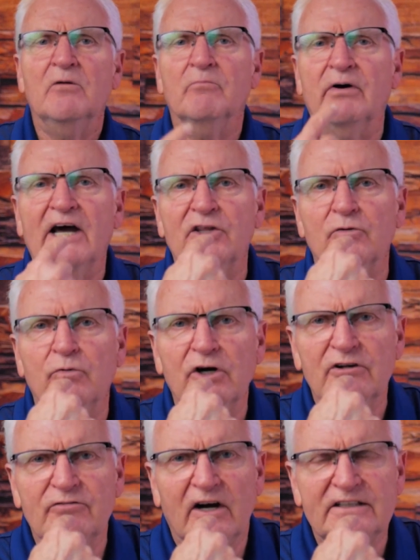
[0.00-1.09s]
by the
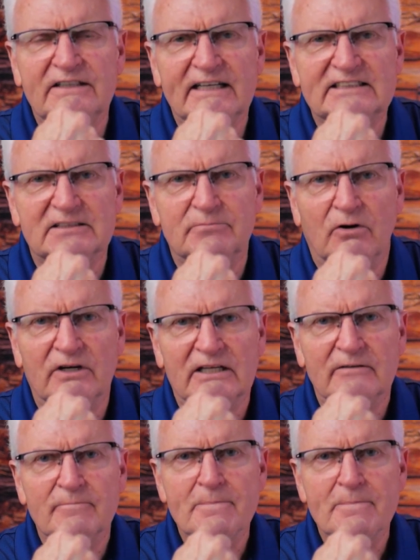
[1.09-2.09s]
word of our testimony.